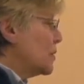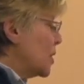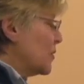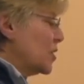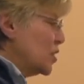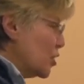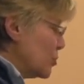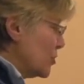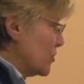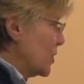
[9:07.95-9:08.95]
We have a
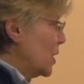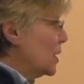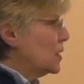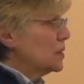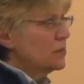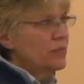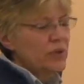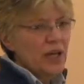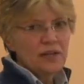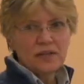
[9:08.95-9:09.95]
number of
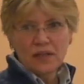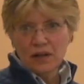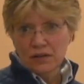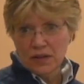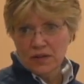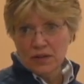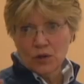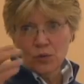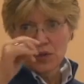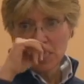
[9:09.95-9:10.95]
plants that are listed
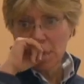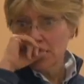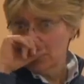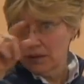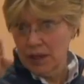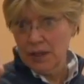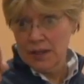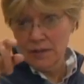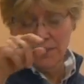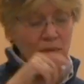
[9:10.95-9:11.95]
in Wisconsin
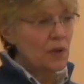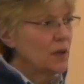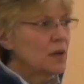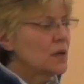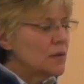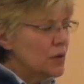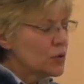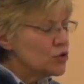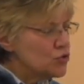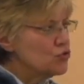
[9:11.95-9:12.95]
lilies.
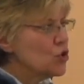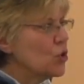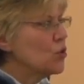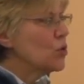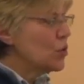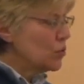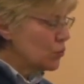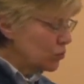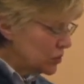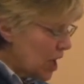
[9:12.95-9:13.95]
There is no
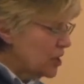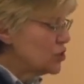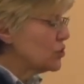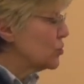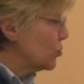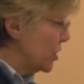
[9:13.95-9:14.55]
logical